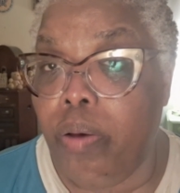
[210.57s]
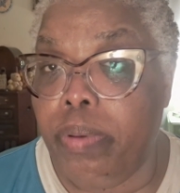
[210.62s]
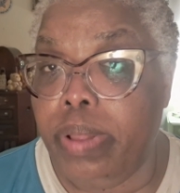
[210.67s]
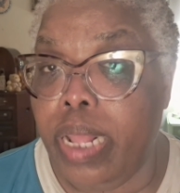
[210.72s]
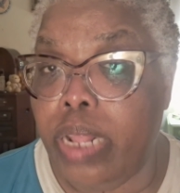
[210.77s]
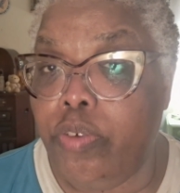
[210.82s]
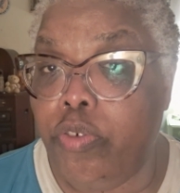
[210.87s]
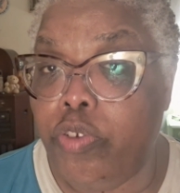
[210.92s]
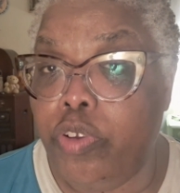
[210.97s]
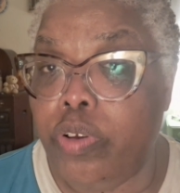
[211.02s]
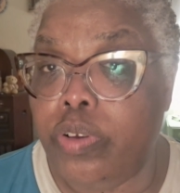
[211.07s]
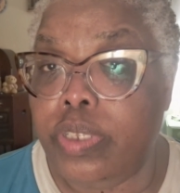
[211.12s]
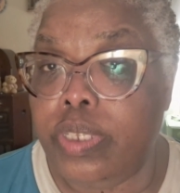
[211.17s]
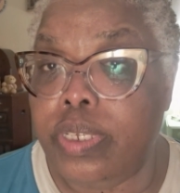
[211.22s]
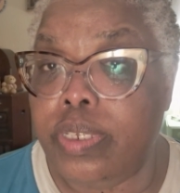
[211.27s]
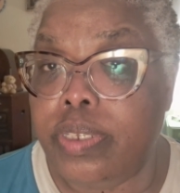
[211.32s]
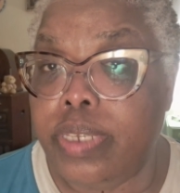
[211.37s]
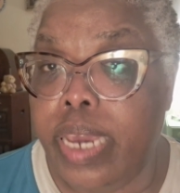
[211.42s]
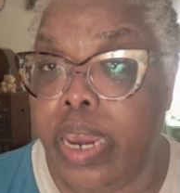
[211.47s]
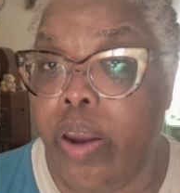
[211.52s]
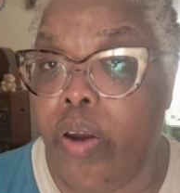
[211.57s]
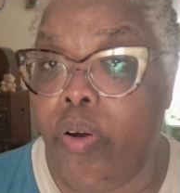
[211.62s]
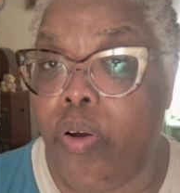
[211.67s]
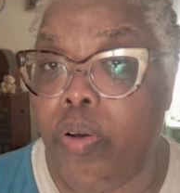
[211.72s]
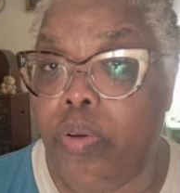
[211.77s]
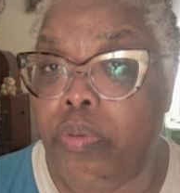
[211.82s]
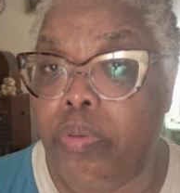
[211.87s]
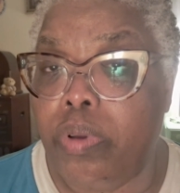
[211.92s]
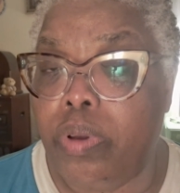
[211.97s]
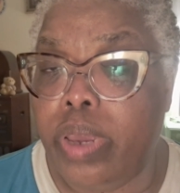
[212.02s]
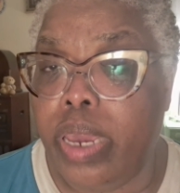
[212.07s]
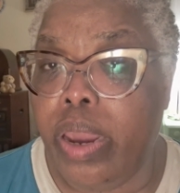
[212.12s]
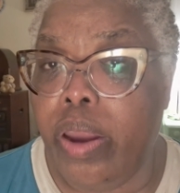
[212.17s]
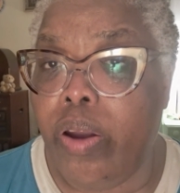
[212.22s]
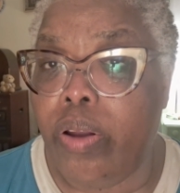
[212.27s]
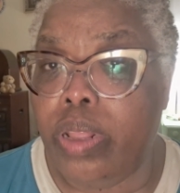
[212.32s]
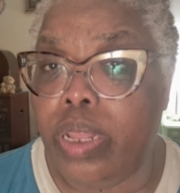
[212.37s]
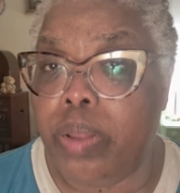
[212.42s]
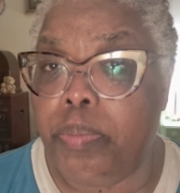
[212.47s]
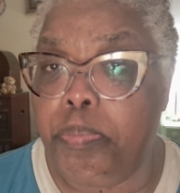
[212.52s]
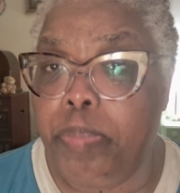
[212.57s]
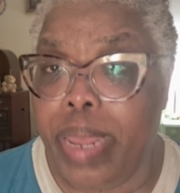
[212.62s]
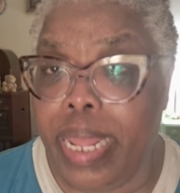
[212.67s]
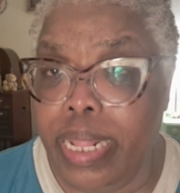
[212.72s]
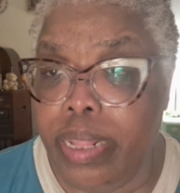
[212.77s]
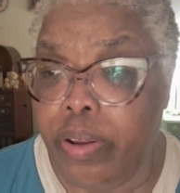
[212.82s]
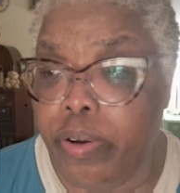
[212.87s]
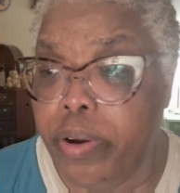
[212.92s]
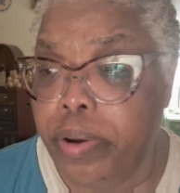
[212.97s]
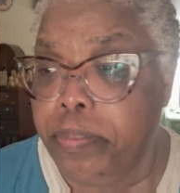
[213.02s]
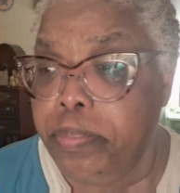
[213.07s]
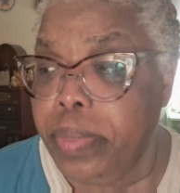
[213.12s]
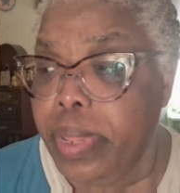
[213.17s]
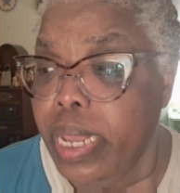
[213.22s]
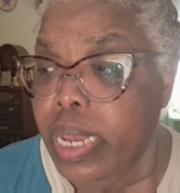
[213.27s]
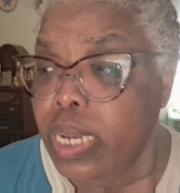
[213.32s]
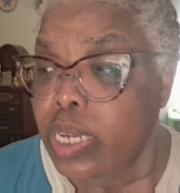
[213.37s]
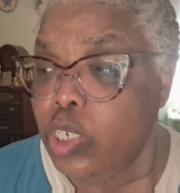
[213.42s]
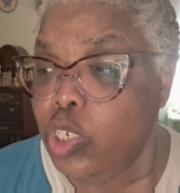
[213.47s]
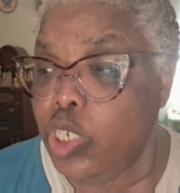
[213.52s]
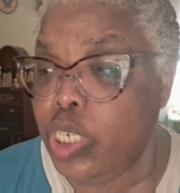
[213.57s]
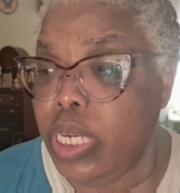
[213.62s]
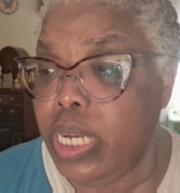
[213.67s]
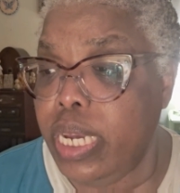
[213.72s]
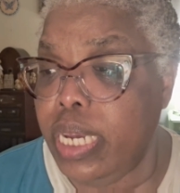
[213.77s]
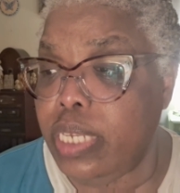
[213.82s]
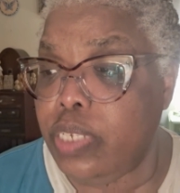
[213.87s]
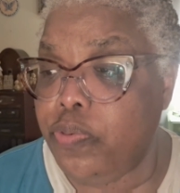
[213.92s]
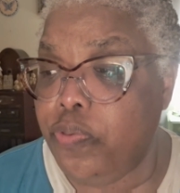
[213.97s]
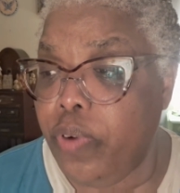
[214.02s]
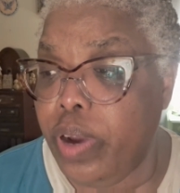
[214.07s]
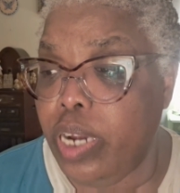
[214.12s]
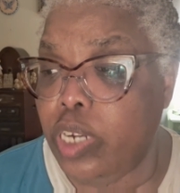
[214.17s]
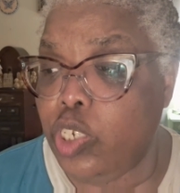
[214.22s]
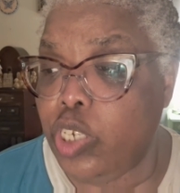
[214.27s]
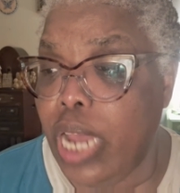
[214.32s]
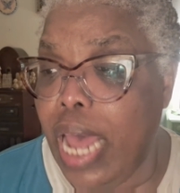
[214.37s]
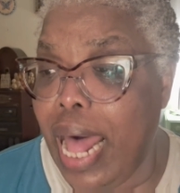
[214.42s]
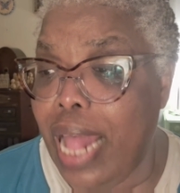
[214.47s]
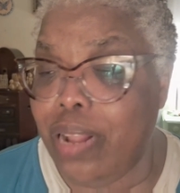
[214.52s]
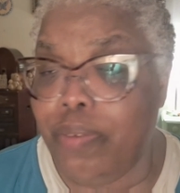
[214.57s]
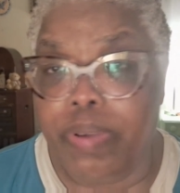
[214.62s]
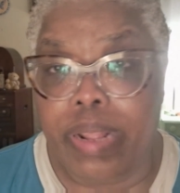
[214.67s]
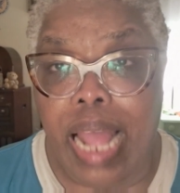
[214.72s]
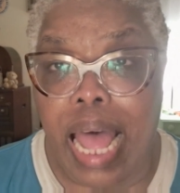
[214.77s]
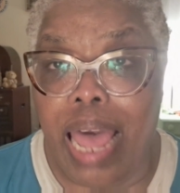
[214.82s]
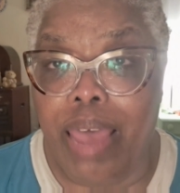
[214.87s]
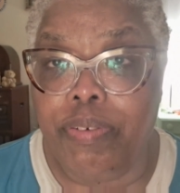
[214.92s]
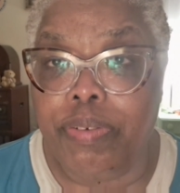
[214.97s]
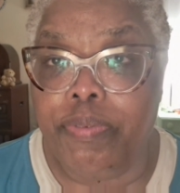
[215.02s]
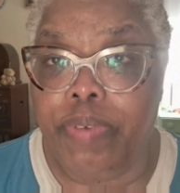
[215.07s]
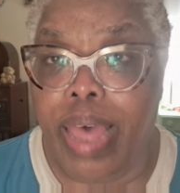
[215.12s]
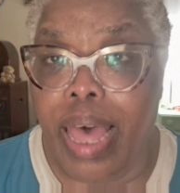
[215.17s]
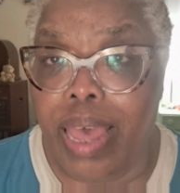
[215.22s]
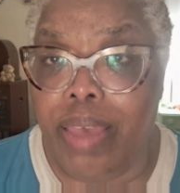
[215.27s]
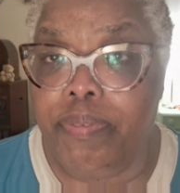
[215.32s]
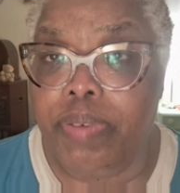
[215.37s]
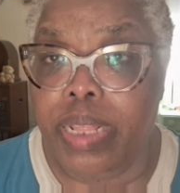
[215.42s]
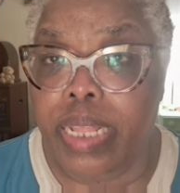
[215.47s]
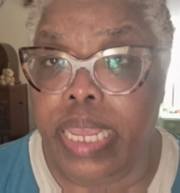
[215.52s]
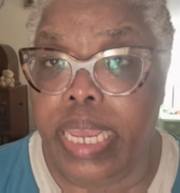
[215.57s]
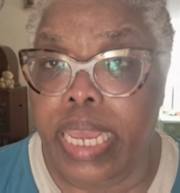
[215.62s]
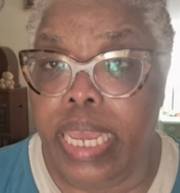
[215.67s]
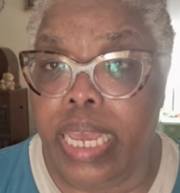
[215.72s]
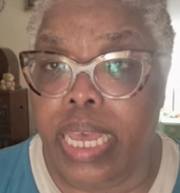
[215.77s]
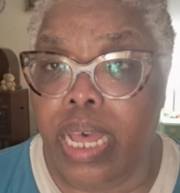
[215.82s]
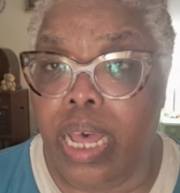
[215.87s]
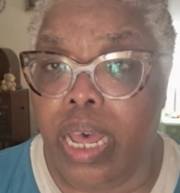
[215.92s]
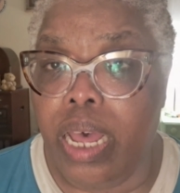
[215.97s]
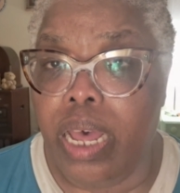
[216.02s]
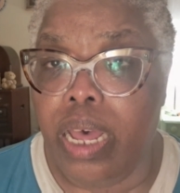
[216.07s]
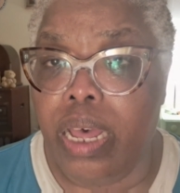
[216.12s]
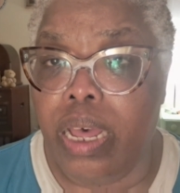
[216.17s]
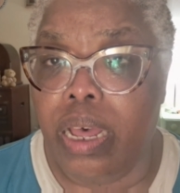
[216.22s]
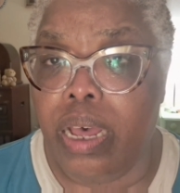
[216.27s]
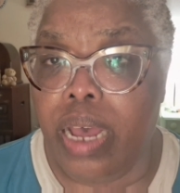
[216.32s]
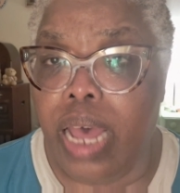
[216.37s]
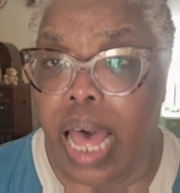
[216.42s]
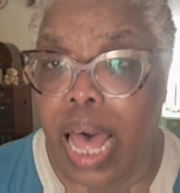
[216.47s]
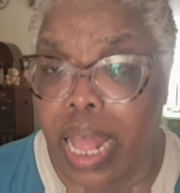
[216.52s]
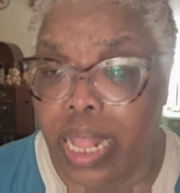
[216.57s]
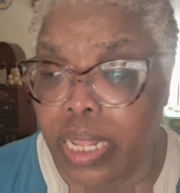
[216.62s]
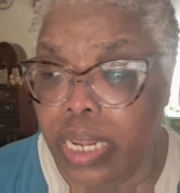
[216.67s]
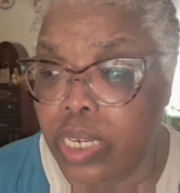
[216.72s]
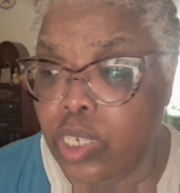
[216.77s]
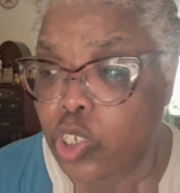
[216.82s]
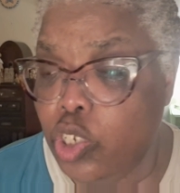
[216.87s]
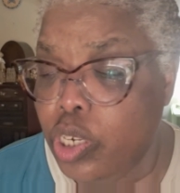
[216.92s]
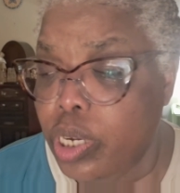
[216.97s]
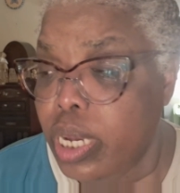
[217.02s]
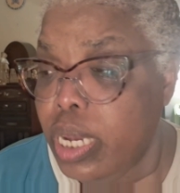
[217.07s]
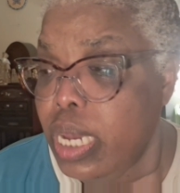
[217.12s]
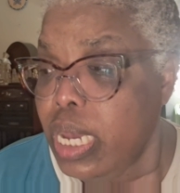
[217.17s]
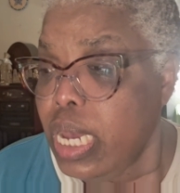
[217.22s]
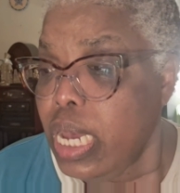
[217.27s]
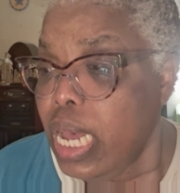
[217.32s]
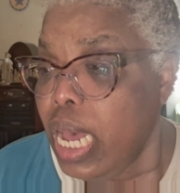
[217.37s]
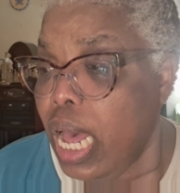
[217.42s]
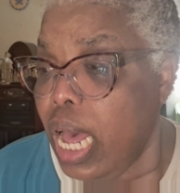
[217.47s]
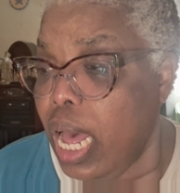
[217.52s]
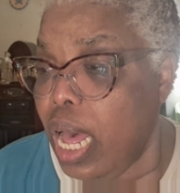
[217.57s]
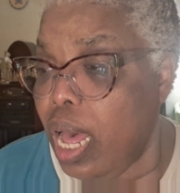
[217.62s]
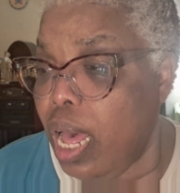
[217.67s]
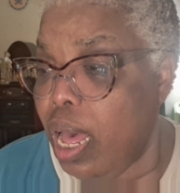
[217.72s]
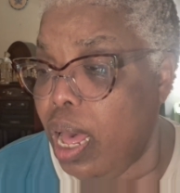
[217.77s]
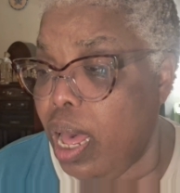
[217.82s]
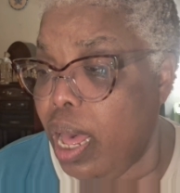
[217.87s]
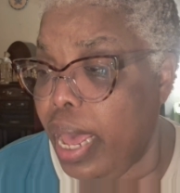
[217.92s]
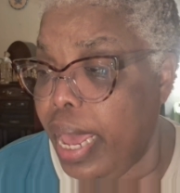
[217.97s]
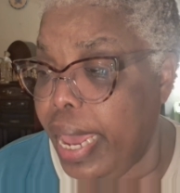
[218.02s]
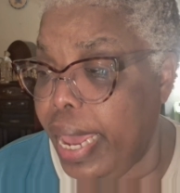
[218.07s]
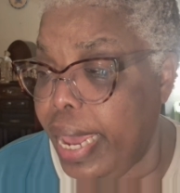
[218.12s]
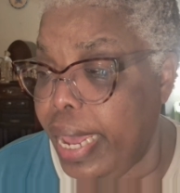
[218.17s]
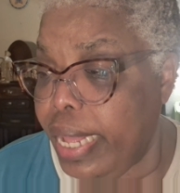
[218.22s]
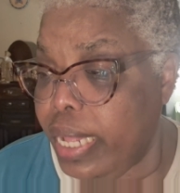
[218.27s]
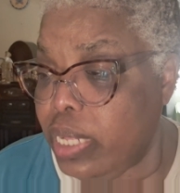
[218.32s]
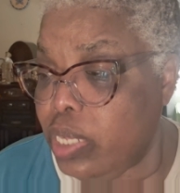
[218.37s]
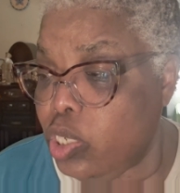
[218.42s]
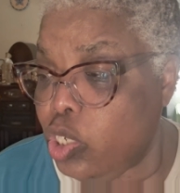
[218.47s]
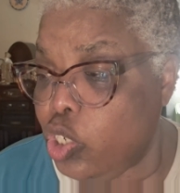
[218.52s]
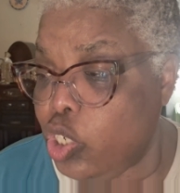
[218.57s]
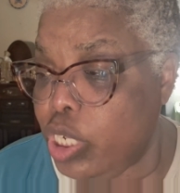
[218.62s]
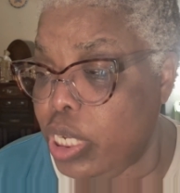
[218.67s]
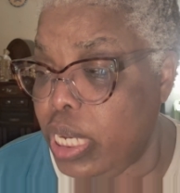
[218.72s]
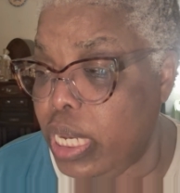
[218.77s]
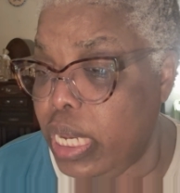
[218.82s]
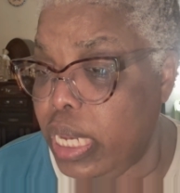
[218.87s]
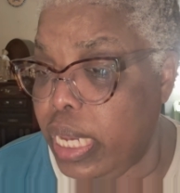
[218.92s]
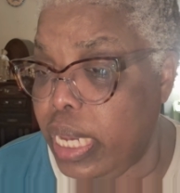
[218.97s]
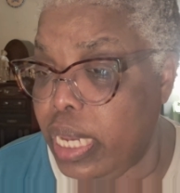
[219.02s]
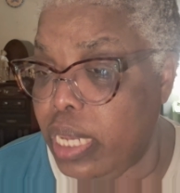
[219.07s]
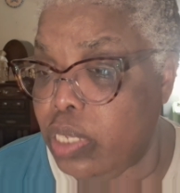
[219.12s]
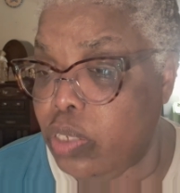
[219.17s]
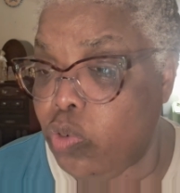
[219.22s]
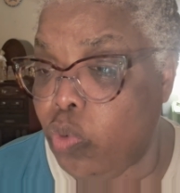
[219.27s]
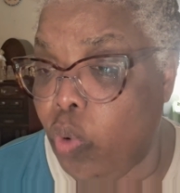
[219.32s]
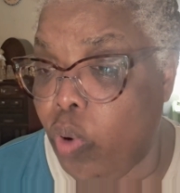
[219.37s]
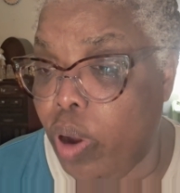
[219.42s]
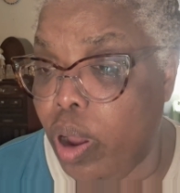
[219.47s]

it introduces Carolyn Bender. She is fresh out of an Ivy League college, and she has